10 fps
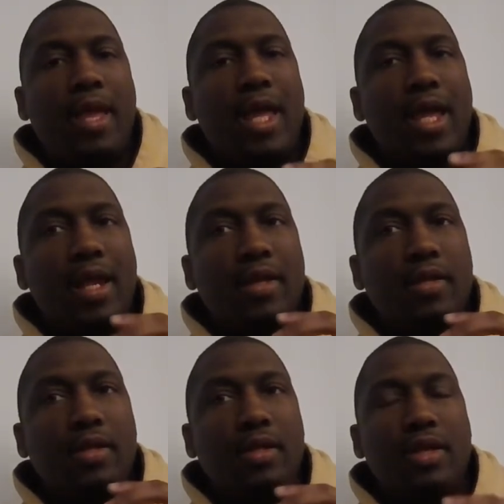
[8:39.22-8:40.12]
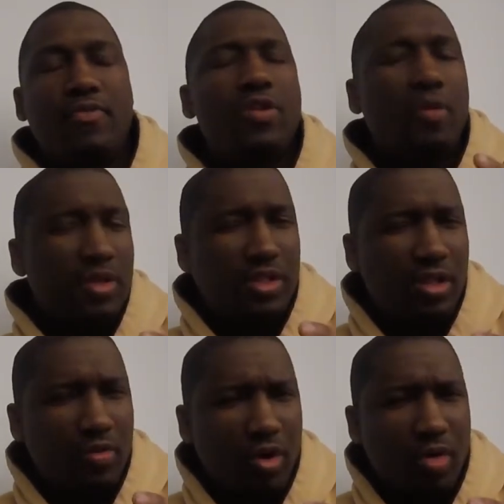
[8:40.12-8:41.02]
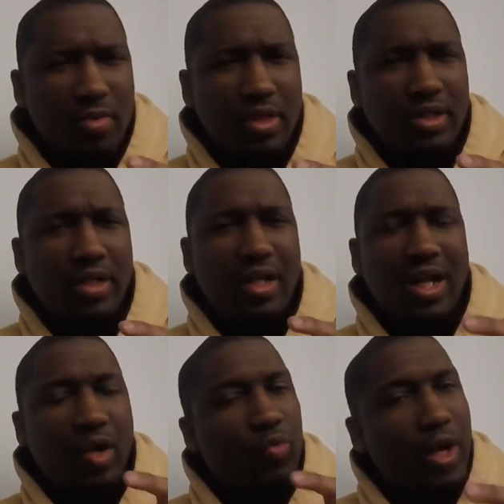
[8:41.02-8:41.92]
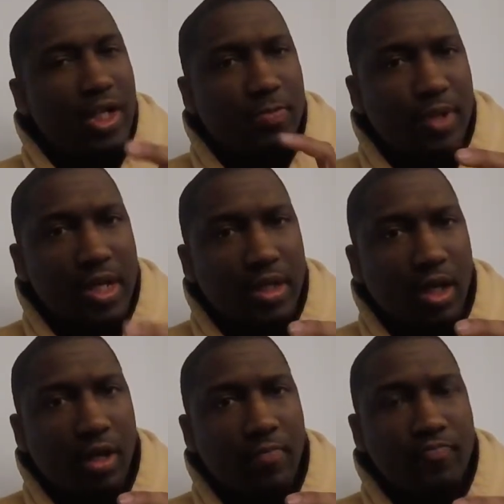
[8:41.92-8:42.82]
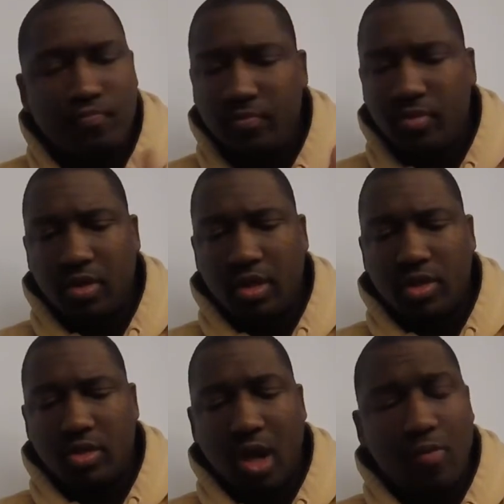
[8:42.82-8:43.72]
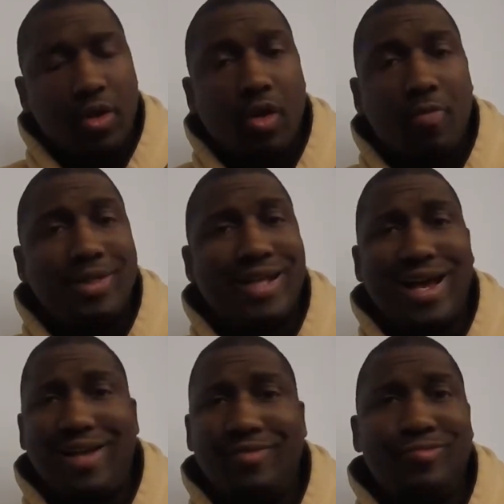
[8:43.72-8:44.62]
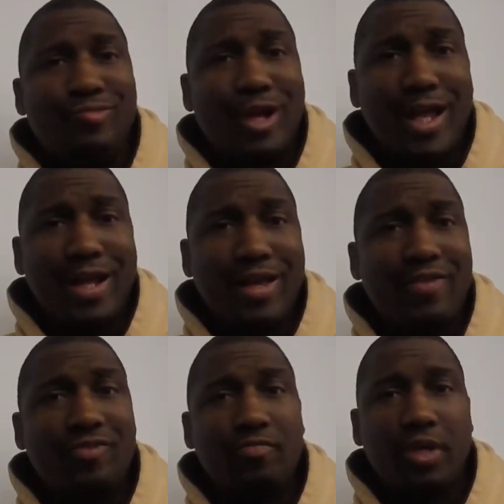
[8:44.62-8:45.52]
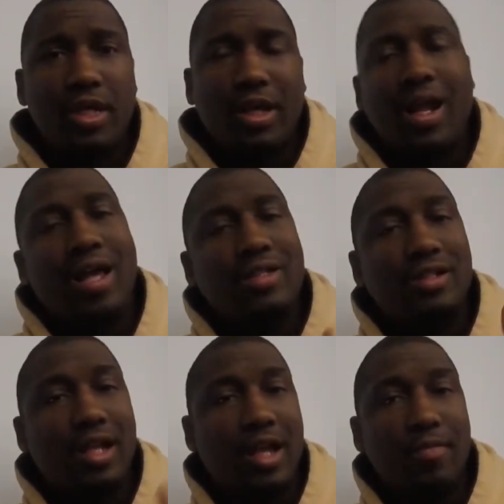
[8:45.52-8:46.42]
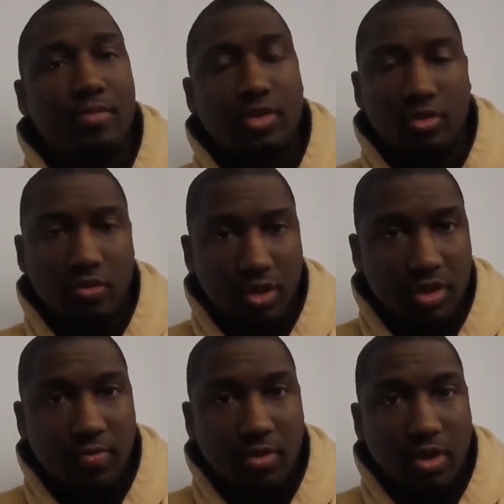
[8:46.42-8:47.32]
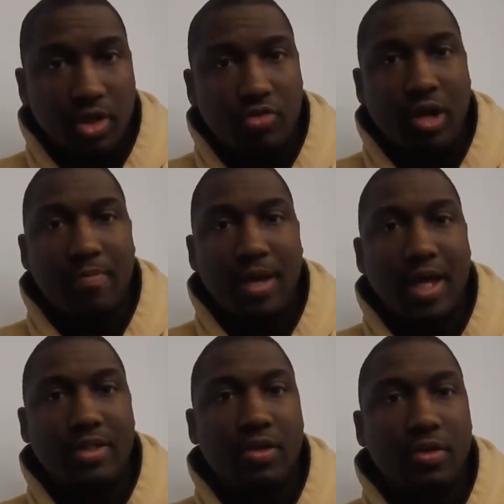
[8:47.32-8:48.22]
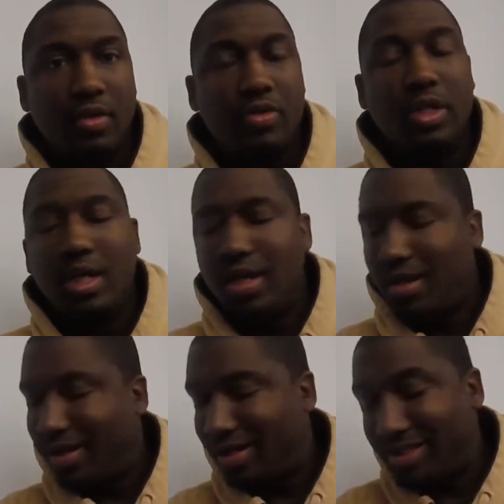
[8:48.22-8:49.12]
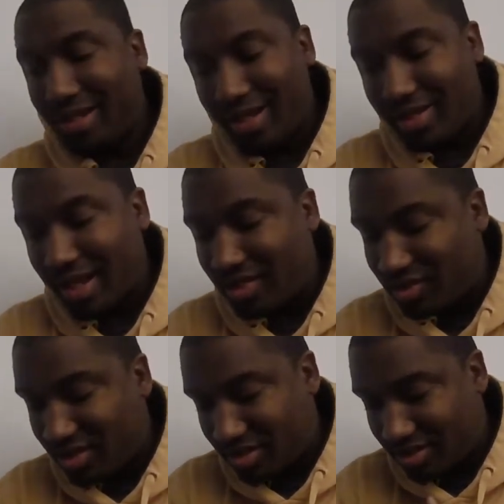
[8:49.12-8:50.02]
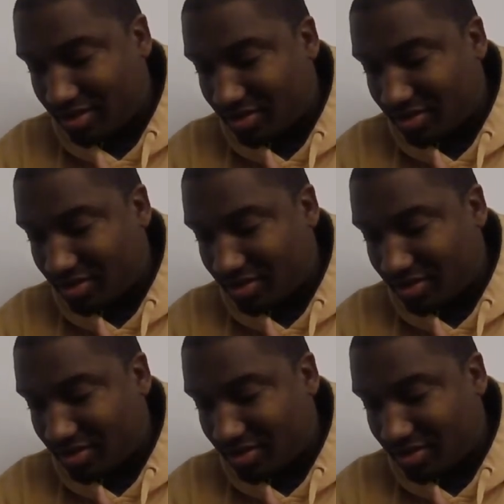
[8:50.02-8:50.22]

And if you know what a cinder worm is, they're like a reddish pink color. So I went home and tied up some red and some pink, and I slammed the schoolie striped bass on those. Like I said, they just,